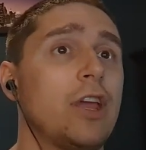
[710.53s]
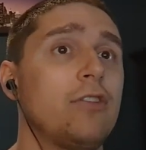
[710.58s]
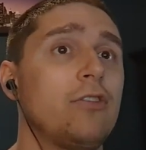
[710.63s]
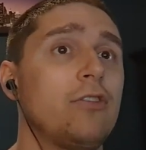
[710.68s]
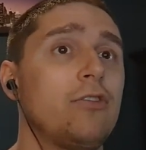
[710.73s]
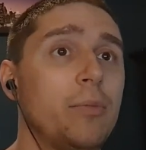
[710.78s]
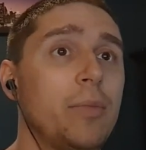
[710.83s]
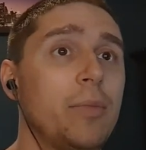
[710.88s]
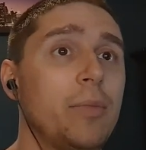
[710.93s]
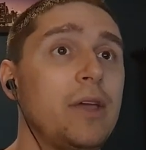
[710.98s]

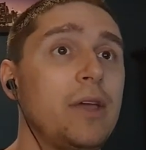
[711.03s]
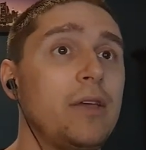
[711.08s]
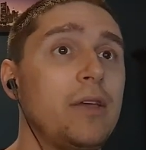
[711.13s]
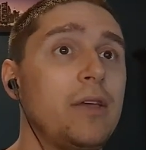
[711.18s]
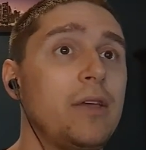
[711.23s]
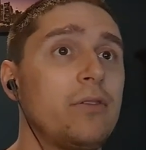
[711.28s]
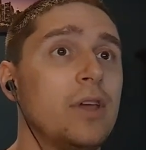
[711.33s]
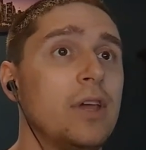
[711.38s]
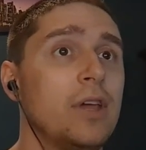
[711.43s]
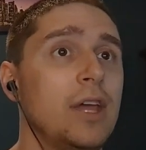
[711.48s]
So
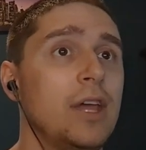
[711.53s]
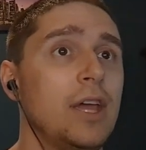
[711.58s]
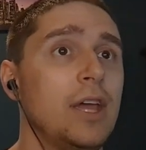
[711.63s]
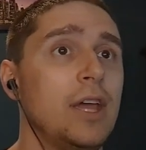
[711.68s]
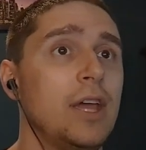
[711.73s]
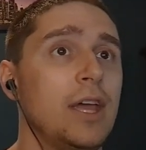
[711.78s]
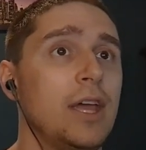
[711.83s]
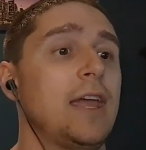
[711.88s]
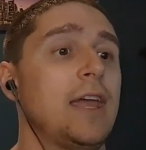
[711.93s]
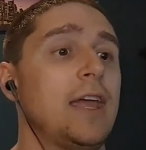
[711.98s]
someone went
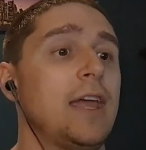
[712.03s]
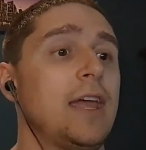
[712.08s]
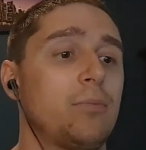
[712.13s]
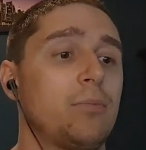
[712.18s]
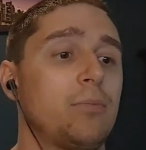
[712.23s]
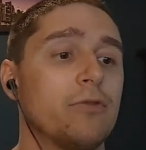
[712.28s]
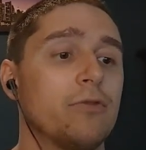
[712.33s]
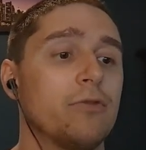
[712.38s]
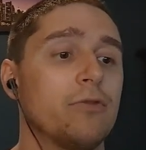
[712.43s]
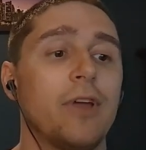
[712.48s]
in,
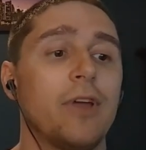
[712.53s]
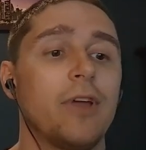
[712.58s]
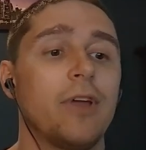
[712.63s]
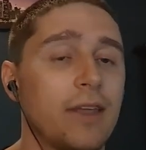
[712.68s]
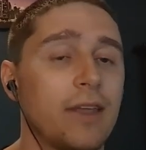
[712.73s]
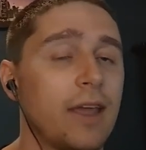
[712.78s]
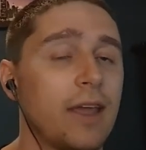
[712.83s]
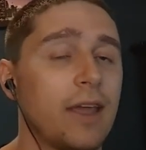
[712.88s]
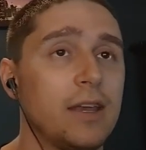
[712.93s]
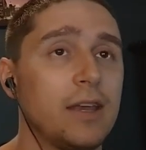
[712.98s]
probably at
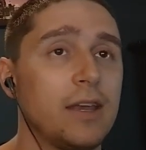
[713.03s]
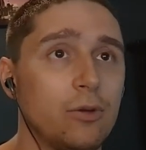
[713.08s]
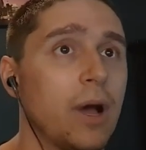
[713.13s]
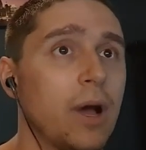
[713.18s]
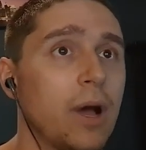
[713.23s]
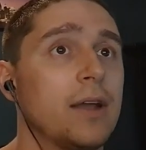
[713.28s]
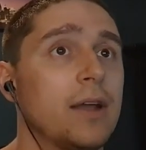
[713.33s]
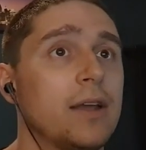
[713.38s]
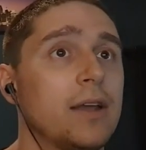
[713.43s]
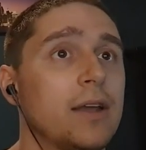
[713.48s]
his
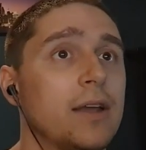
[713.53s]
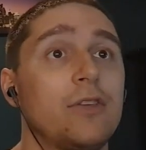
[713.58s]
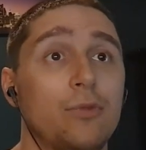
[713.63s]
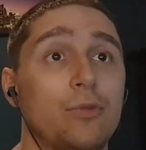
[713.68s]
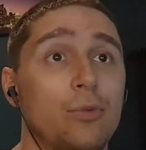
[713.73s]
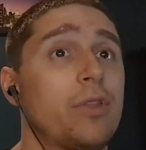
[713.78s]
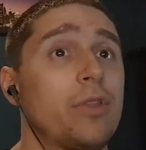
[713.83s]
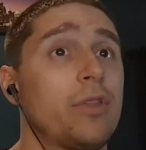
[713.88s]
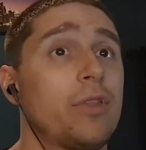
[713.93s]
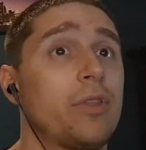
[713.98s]
building, to
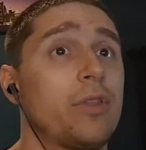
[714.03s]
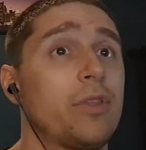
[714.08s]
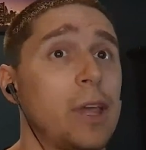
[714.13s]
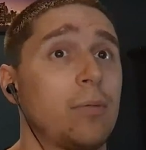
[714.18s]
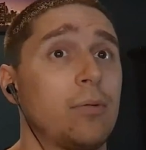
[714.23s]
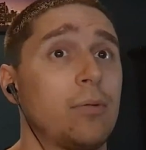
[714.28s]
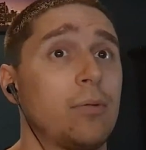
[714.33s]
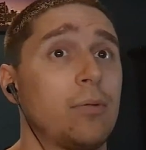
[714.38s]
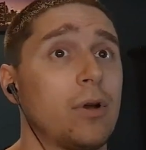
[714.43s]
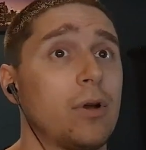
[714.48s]
really
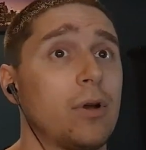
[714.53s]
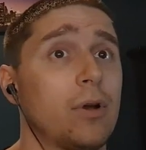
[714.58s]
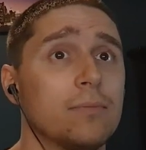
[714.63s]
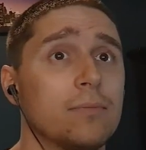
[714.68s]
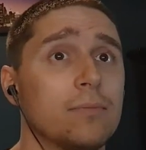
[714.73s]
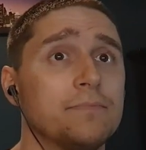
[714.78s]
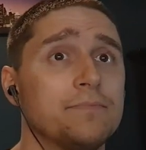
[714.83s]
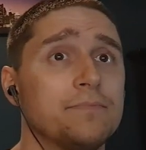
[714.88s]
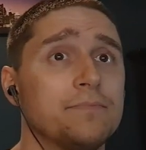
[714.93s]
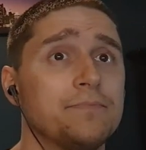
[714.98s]
change the
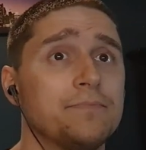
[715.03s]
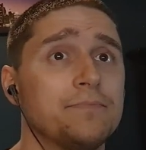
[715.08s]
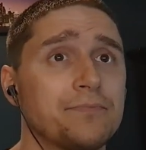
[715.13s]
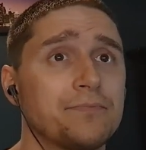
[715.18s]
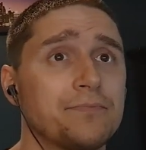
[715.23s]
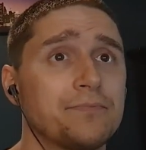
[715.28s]
maze